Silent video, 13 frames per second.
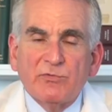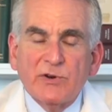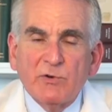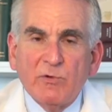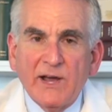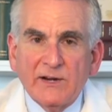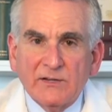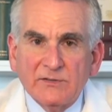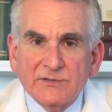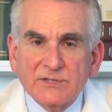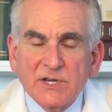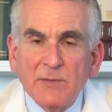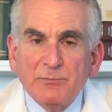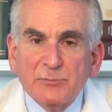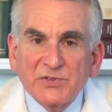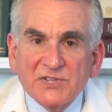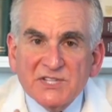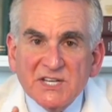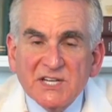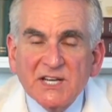free radicals, but
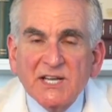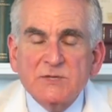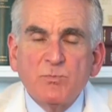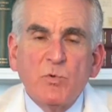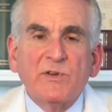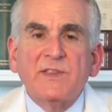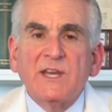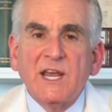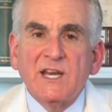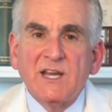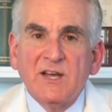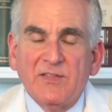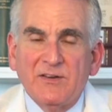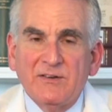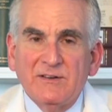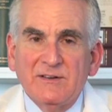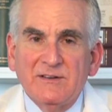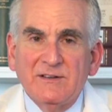the skin gets more than any other